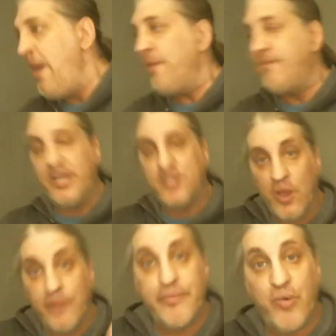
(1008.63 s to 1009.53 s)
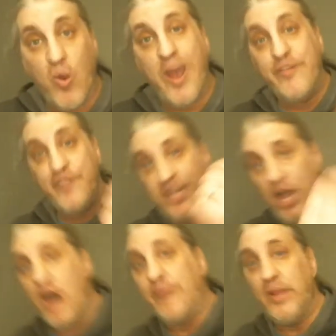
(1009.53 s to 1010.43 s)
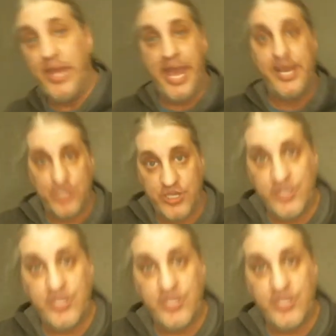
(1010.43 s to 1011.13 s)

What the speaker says: based on private obligations